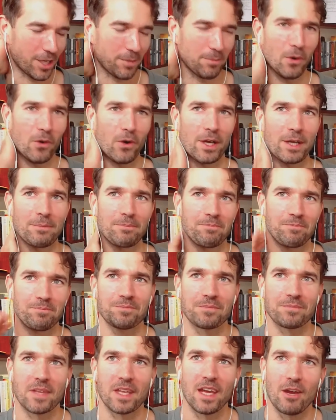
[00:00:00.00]
point
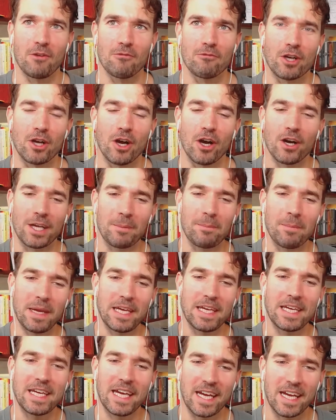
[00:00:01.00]
regarding
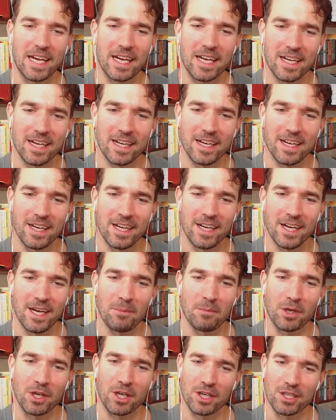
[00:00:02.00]
peaking,
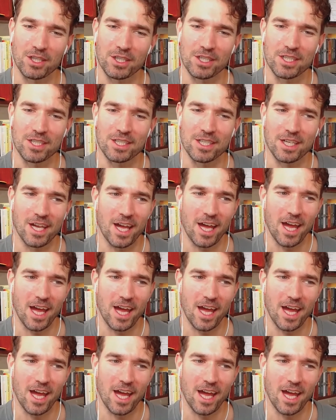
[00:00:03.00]
because